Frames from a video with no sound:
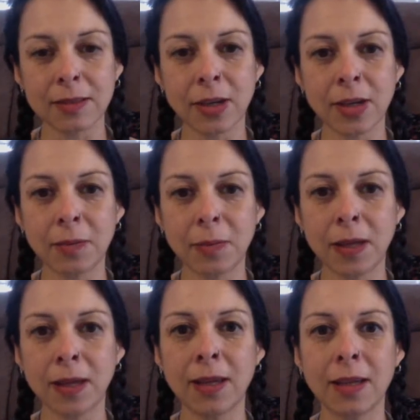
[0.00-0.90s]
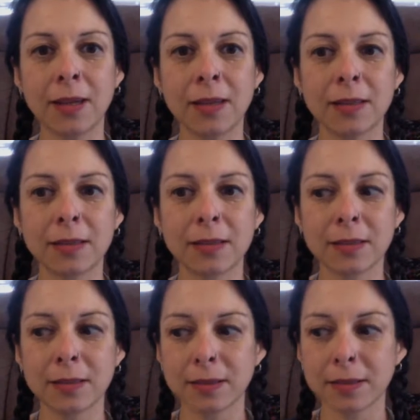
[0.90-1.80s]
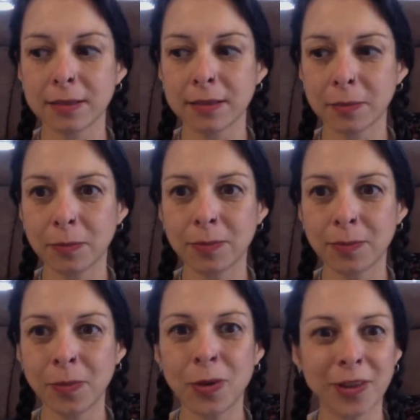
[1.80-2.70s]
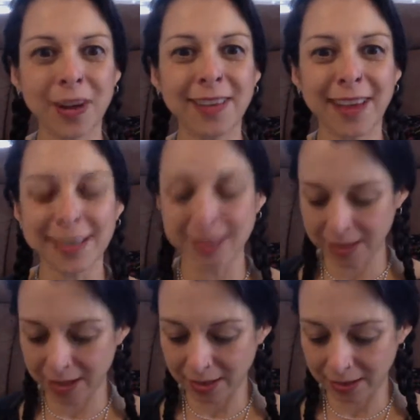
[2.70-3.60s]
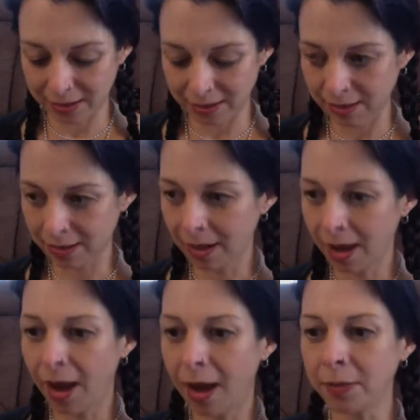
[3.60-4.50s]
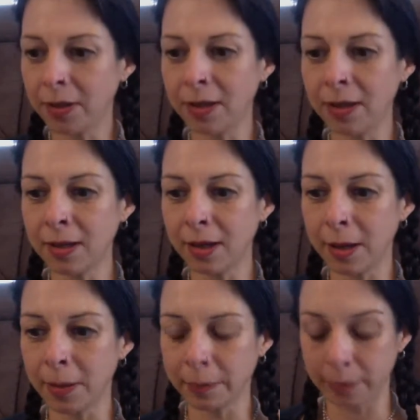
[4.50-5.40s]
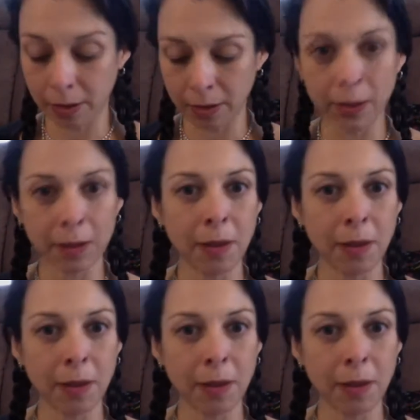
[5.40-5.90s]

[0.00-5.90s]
going to be more long lasting. I'm going to look in my